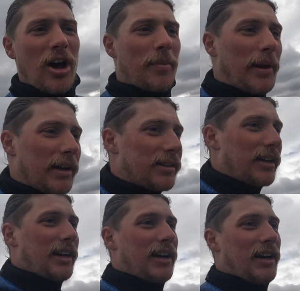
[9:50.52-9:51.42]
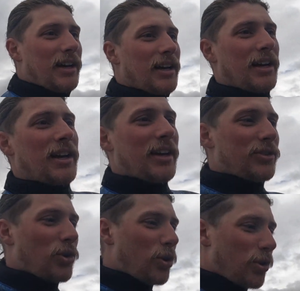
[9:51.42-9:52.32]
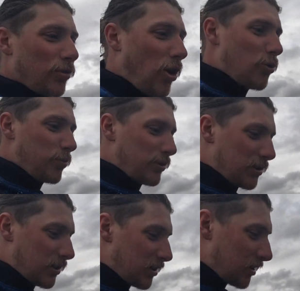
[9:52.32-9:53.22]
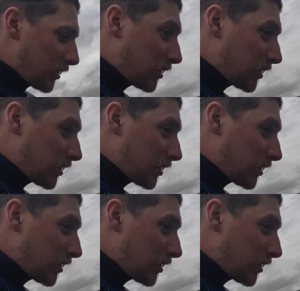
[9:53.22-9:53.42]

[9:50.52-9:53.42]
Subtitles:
lot of plastic is all the ropes and